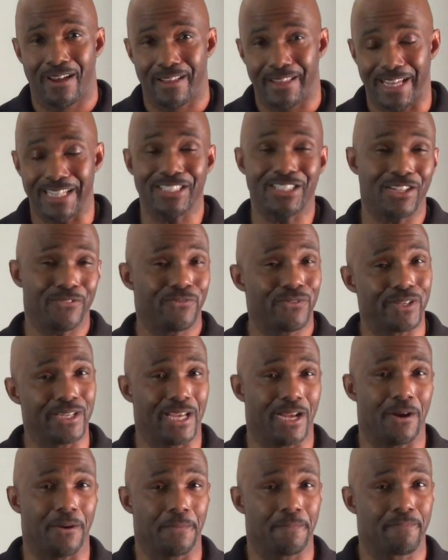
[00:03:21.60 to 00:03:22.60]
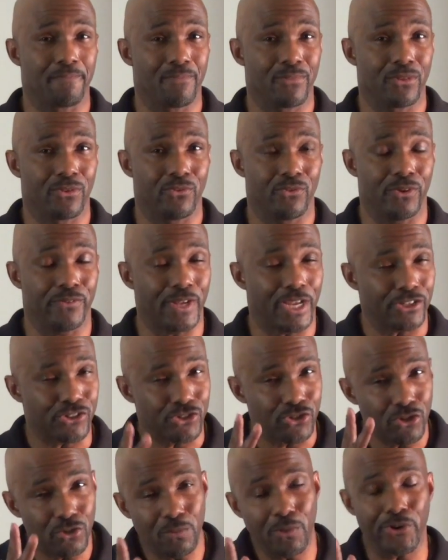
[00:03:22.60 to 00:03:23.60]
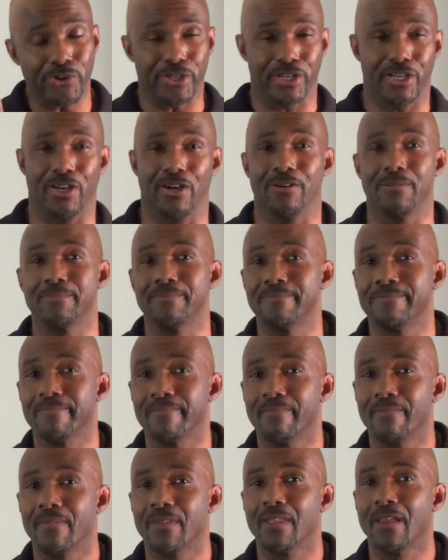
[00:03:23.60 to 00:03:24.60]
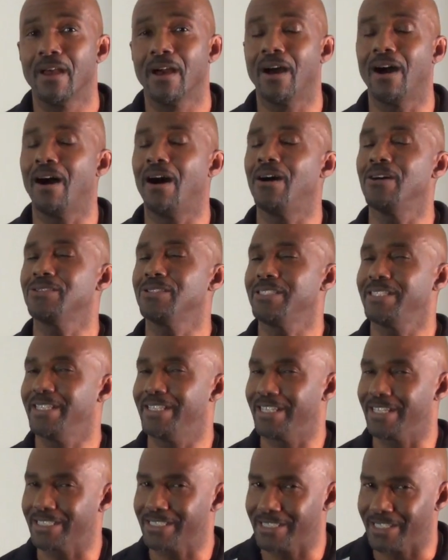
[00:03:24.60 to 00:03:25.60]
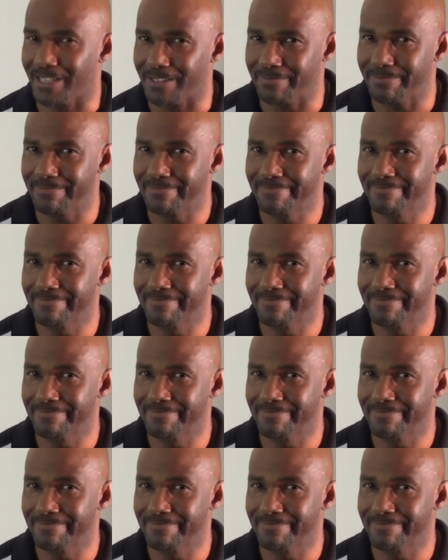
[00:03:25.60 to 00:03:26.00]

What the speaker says: That's it for now. We've got 2 more to go. I'll see you next time.